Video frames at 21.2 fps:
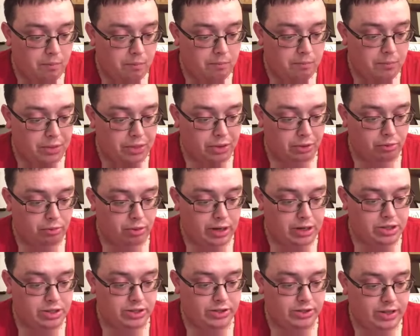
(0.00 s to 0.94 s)
But the
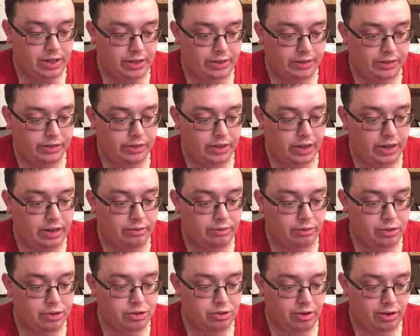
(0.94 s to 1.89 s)
righteous doth sing and
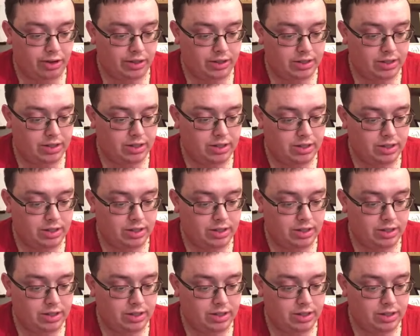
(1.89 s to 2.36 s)
rejoice.